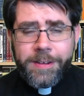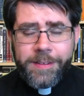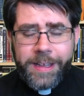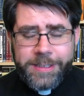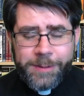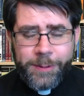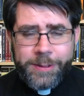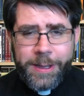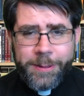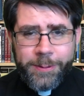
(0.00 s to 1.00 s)
That's it for
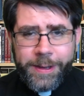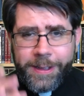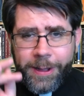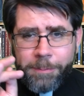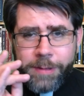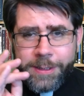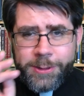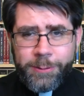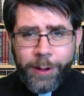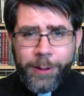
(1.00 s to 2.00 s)
day 3. God bless
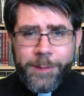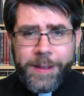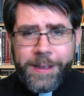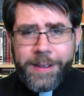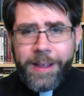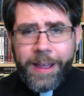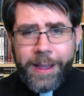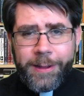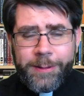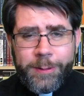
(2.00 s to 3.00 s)
you all,
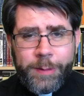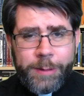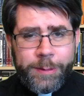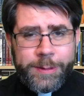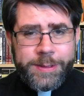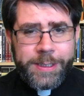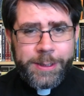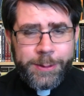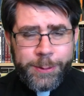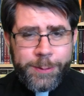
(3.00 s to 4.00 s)
and we will see
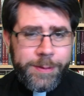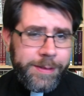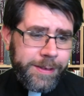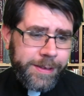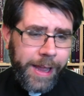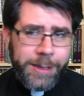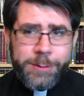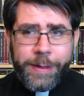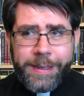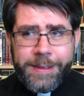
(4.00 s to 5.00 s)
you next week.